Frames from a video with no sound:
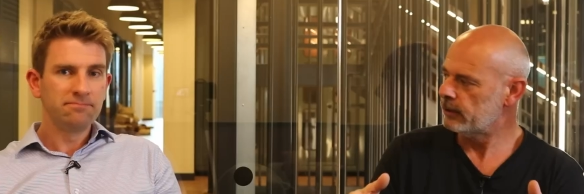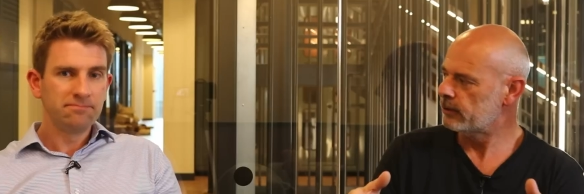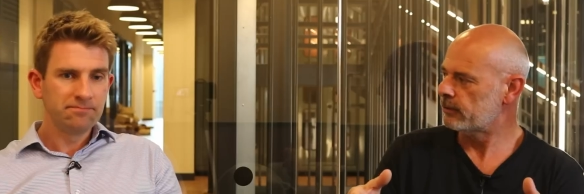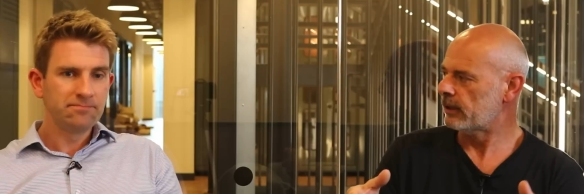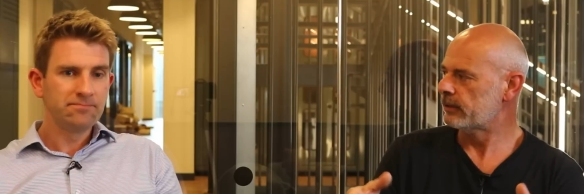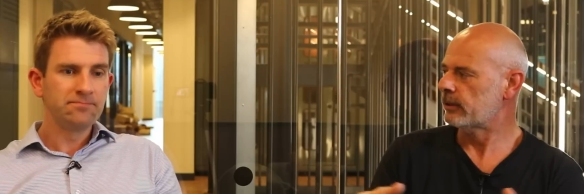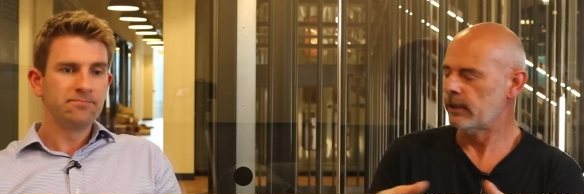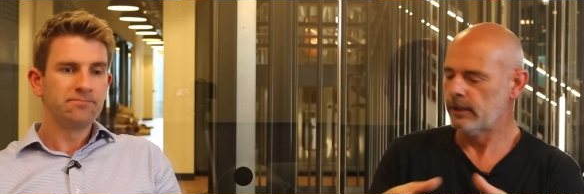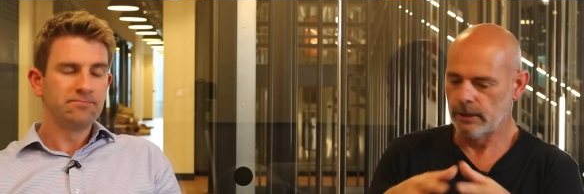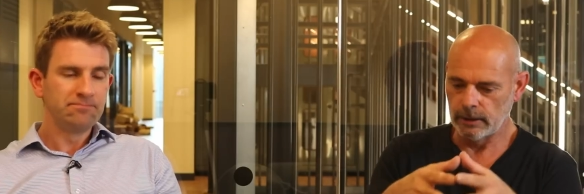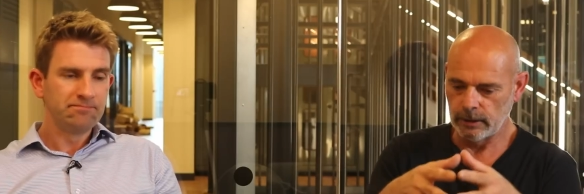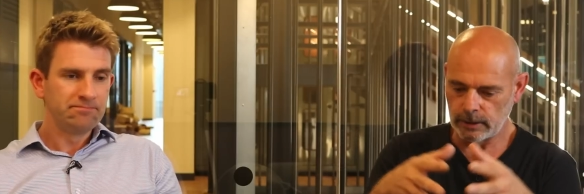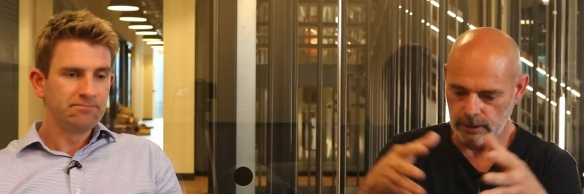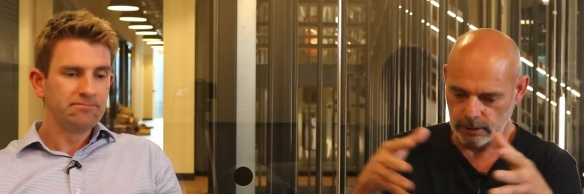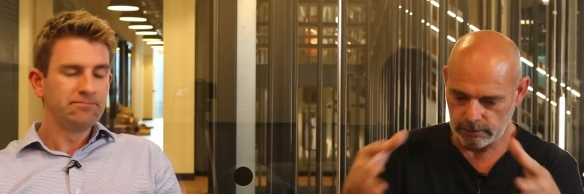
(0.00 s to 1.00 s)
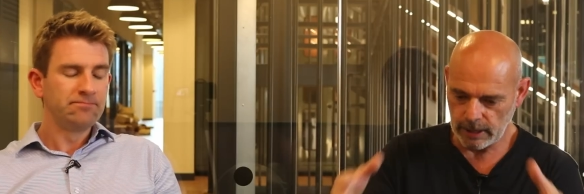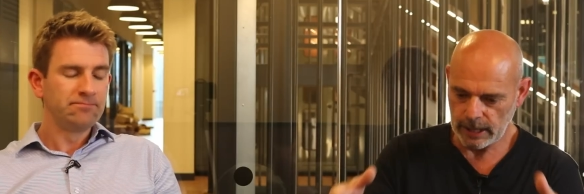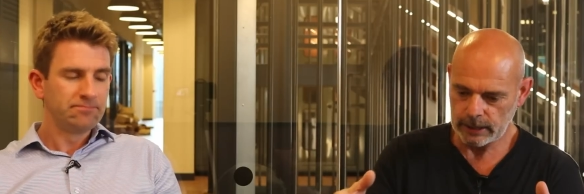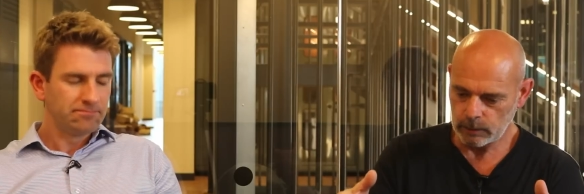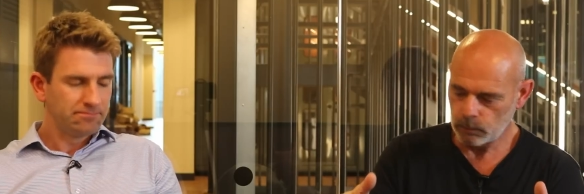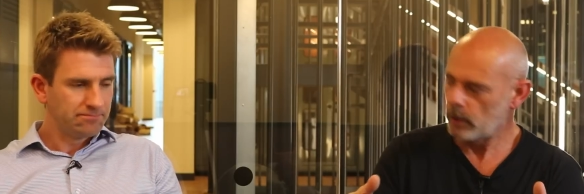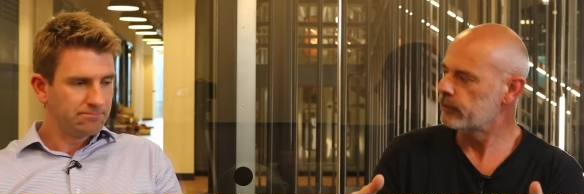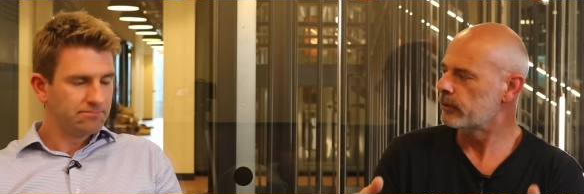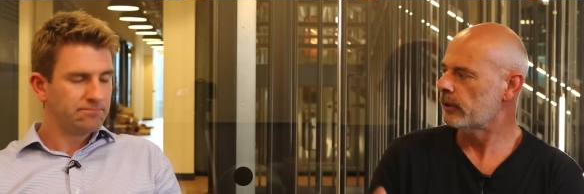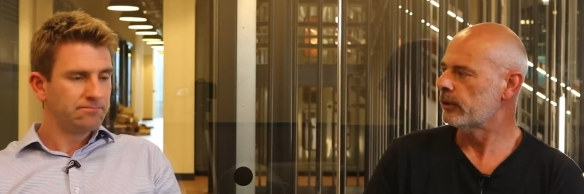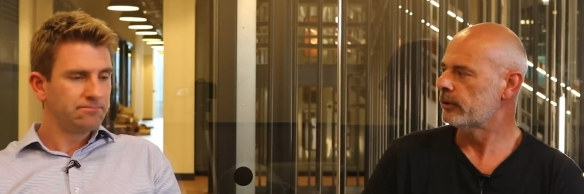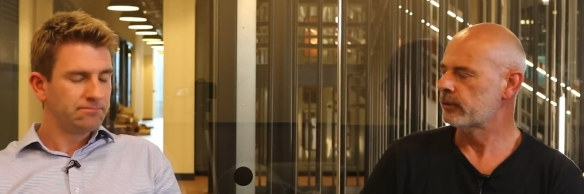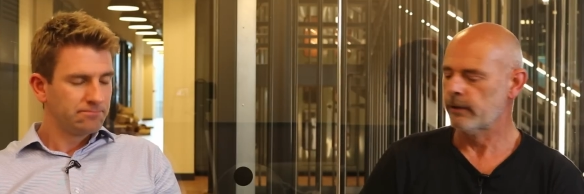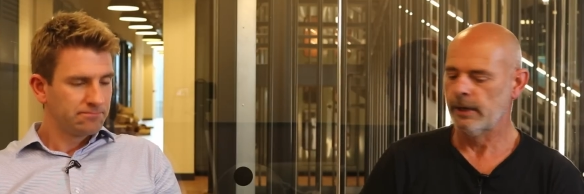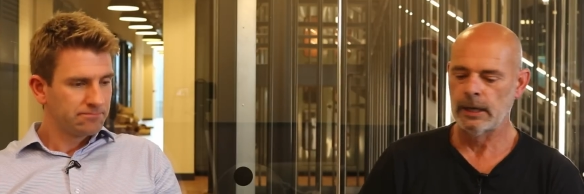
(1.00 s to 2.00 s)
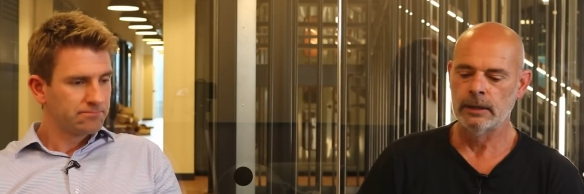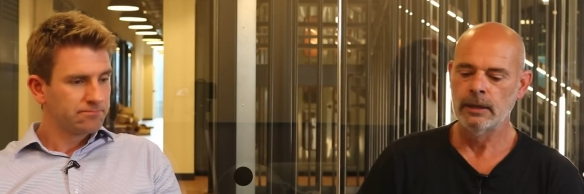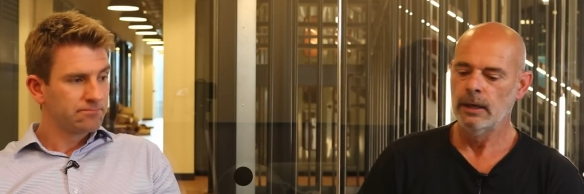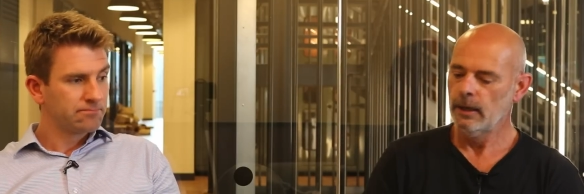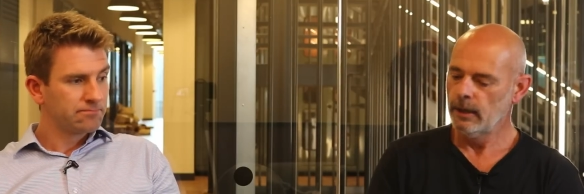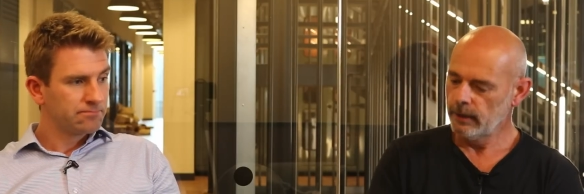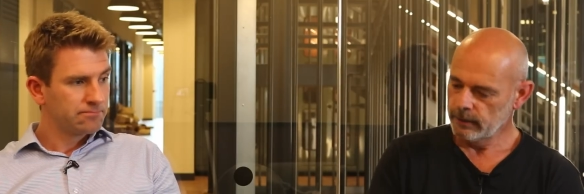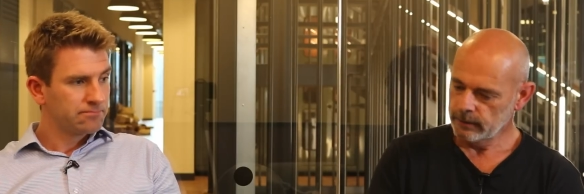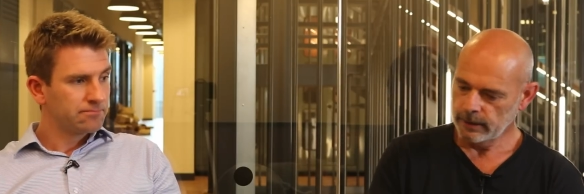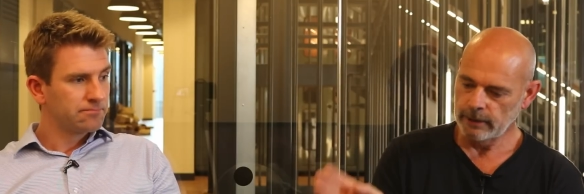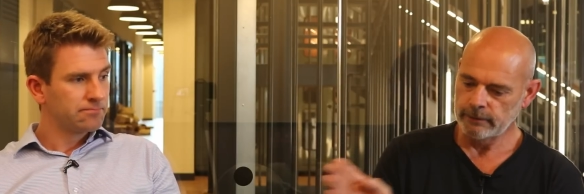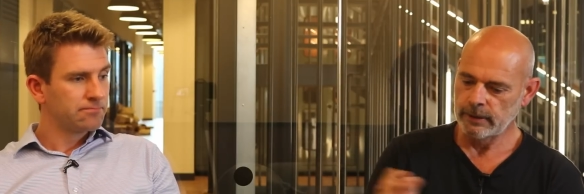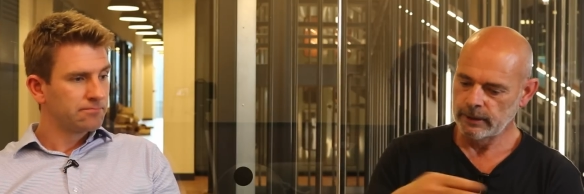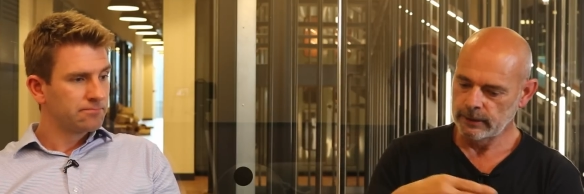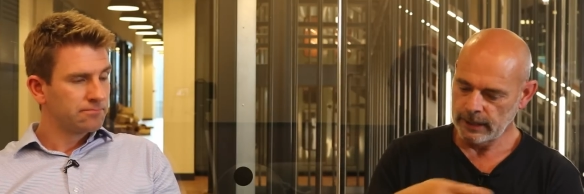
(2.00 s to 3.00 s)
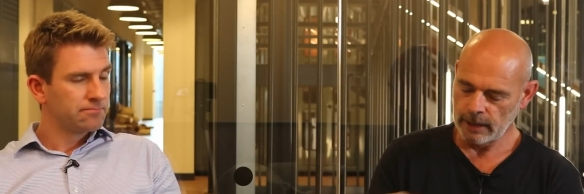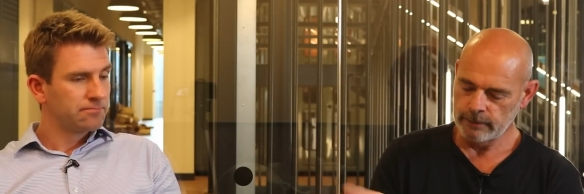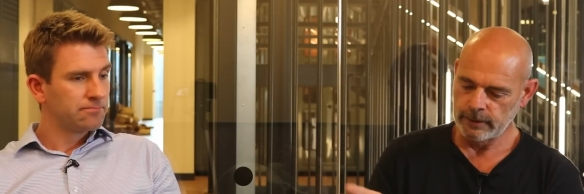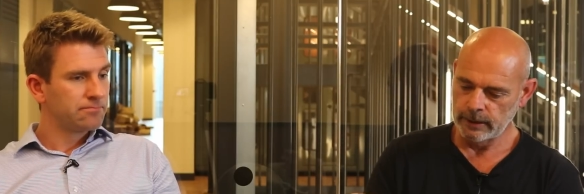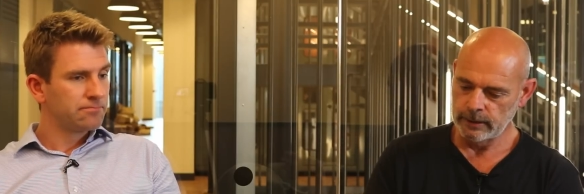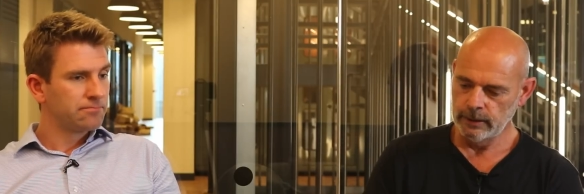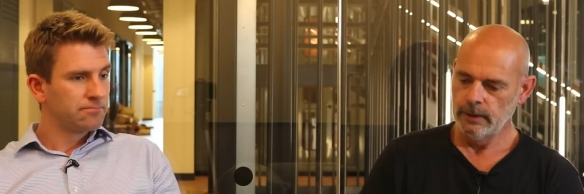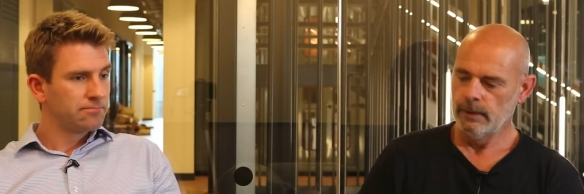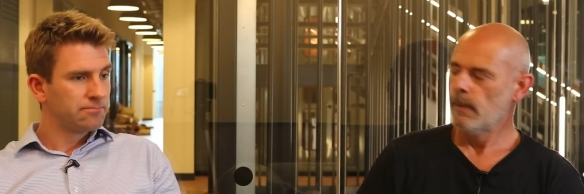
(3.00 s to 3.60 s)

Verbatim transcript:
Speaker 1: your strategy. You're grading what's mm. on the screen. Get rid, get rid.